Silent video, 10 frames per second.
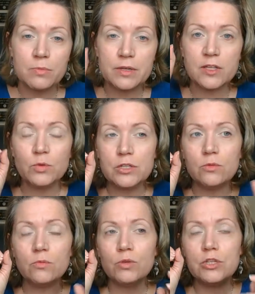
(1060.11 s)
because when
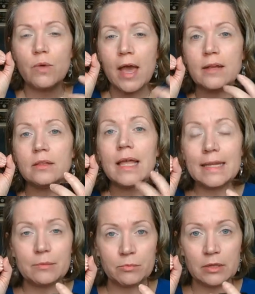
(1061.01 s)
you add
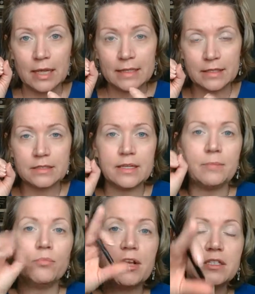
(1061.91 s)
lightness,
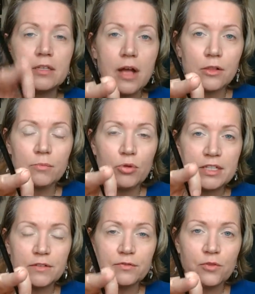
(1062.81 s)
it brings the color, it brings
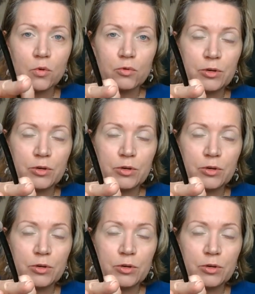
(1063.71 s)
it forward.